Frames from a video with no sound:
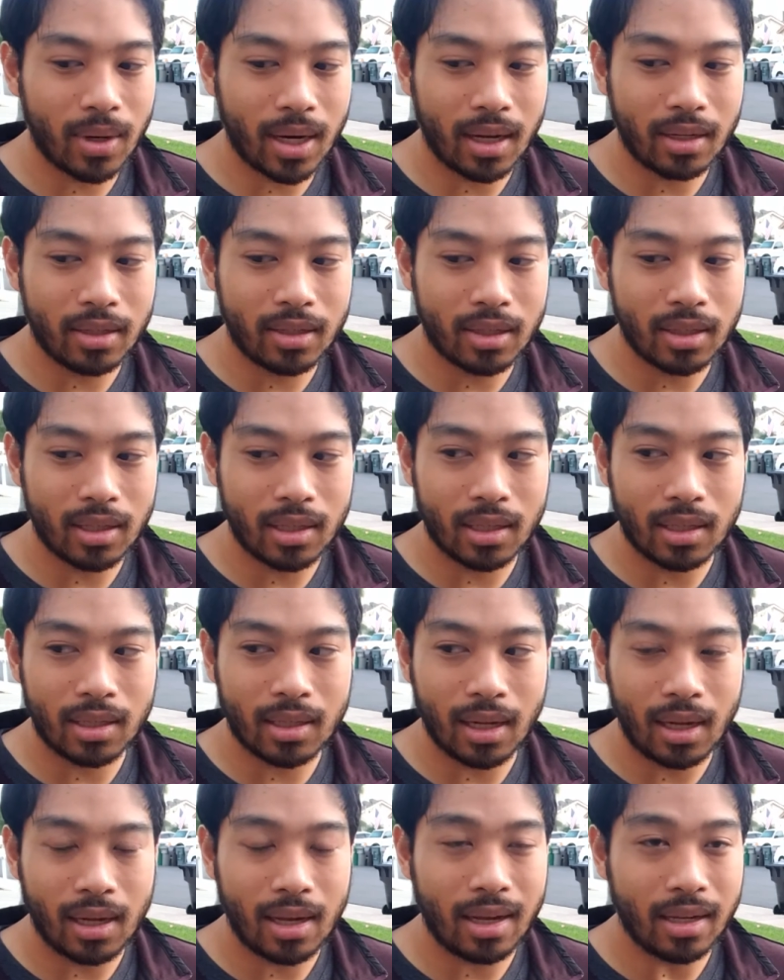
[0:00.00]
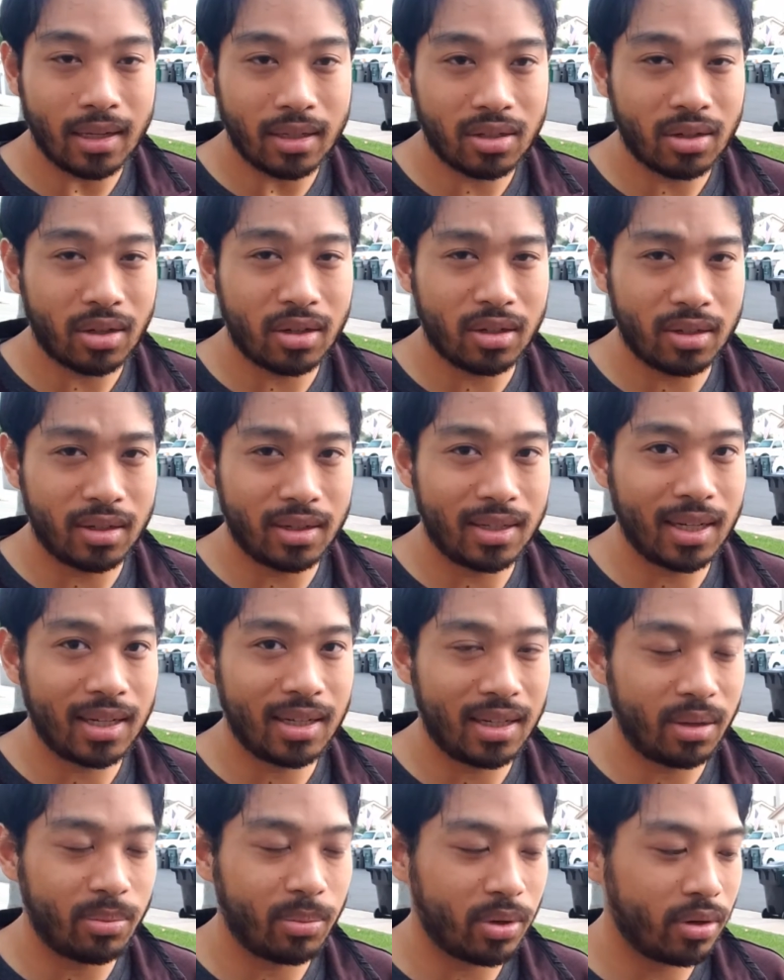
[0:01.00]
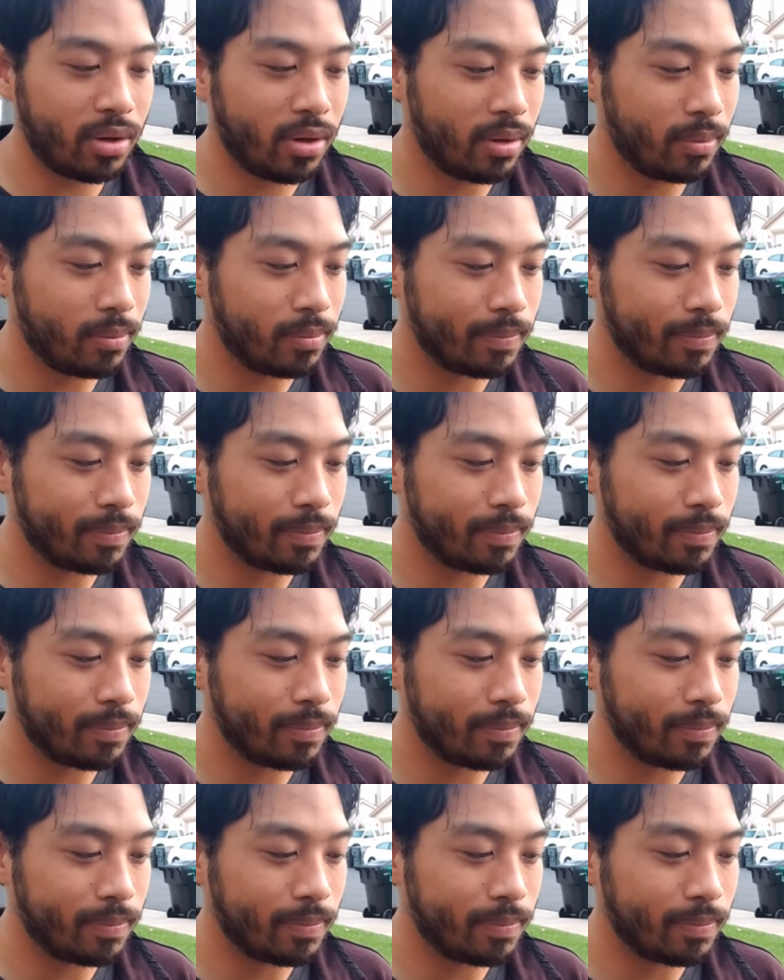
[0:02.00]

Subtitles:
rash, and I started to dig deeper.